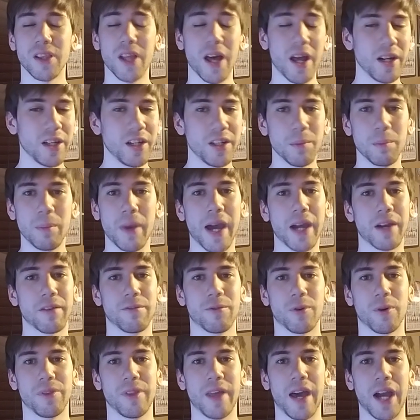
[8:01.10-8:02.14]
a lot of good
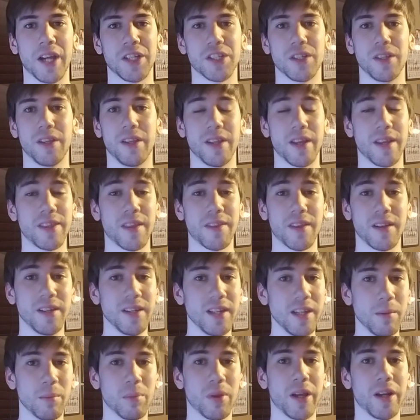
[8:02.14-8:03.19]
back-and-forth action, and I thought the
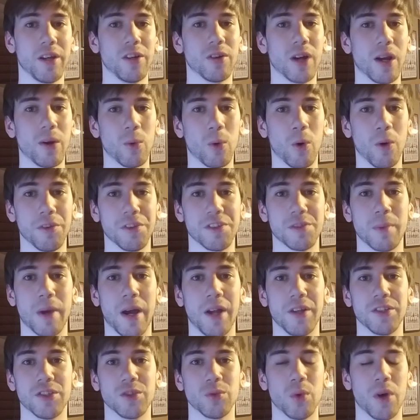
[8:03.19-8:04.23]
knee played a great role in this
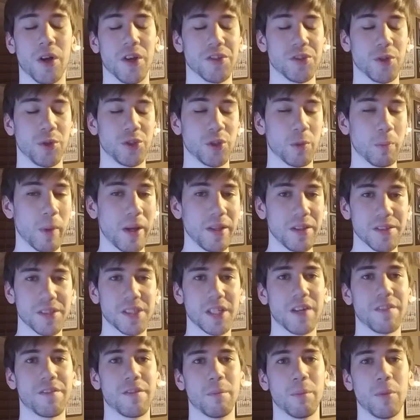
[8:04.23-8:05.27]
match as well. So tremendous
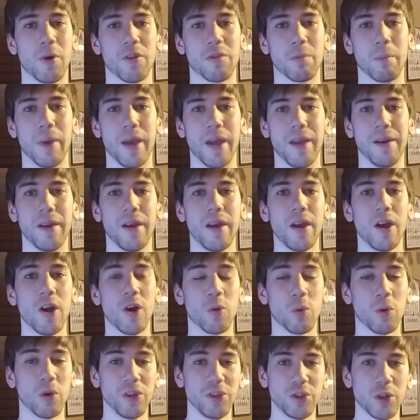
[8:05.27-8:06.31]
stuff from both men.
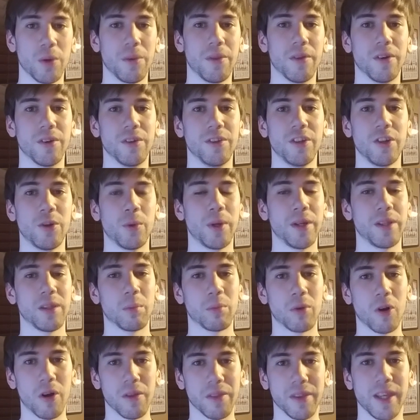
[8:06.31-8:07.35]
Really enjoyed what they were doing. The
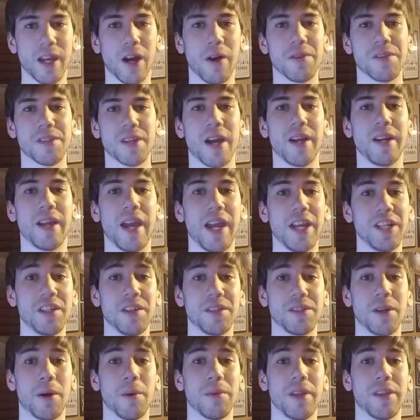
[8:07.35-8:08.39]
brawl on the outside. AJ
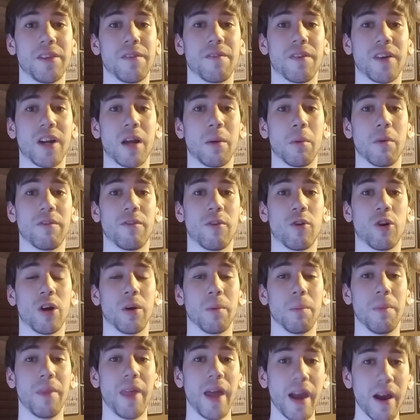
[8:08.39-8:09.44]
was able to hit the phenomenal
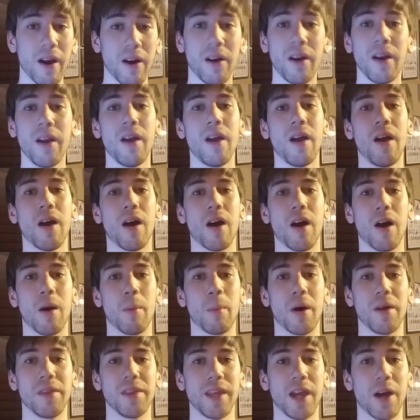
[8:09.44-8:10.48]
forearm there
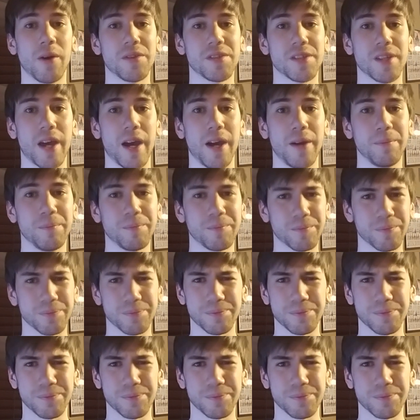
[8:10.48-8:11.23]
on the outside,